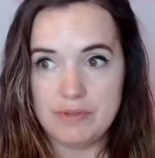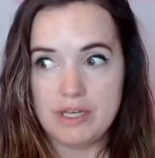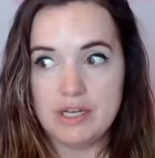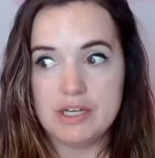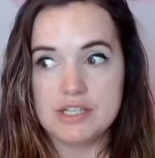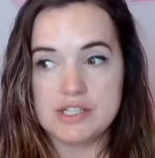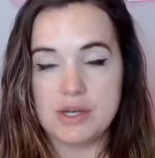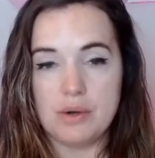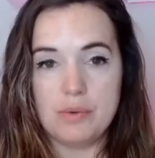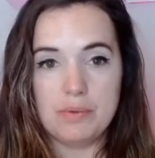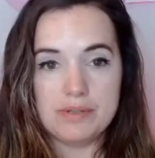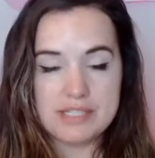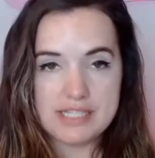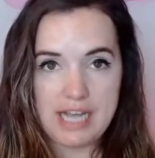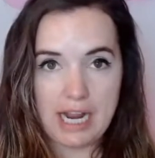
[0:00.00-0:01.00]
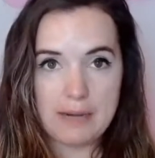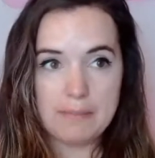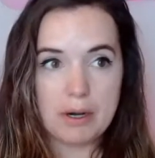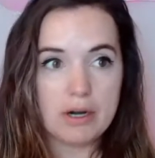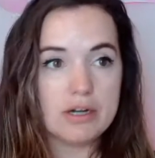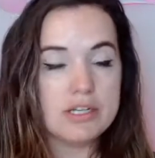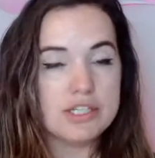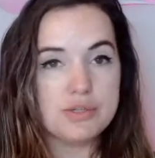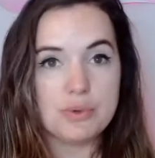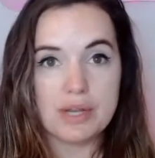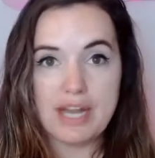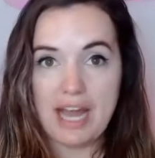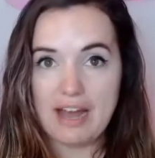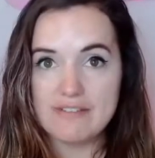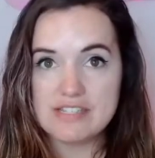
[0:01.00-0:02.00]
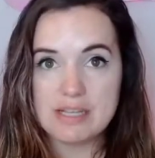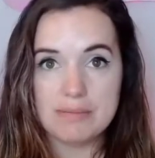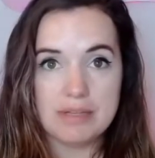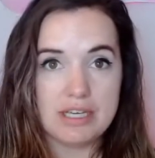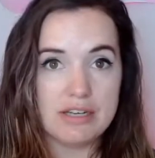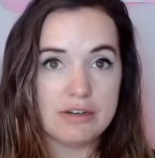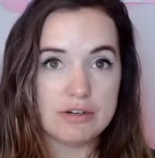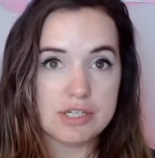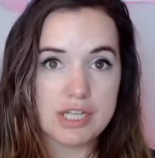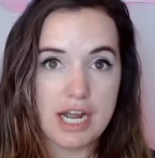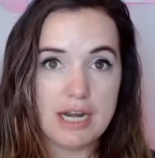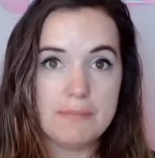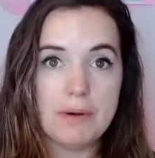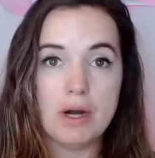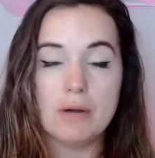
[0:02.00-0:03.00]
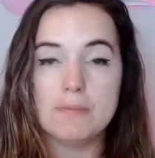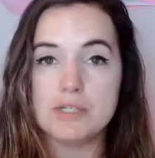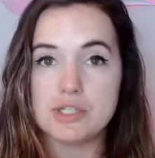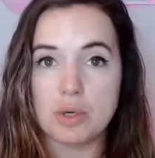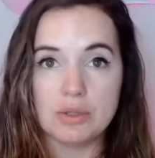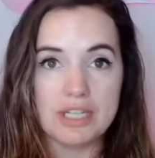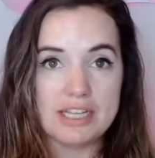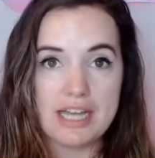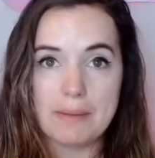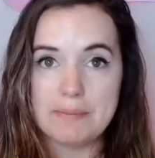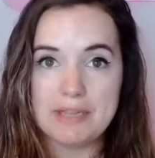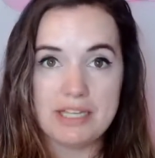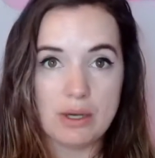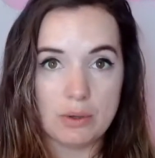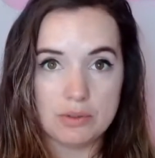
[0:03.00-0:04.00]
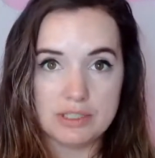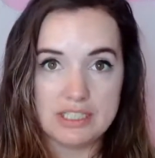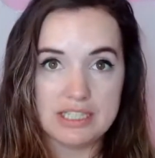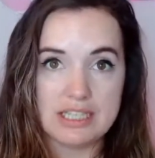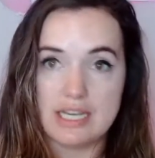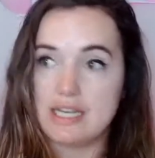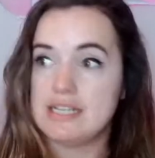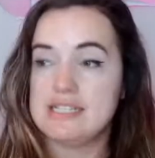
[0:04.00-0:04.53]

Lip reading: So sidebars, you can have something in your sidebar, but don't let that be the only thing.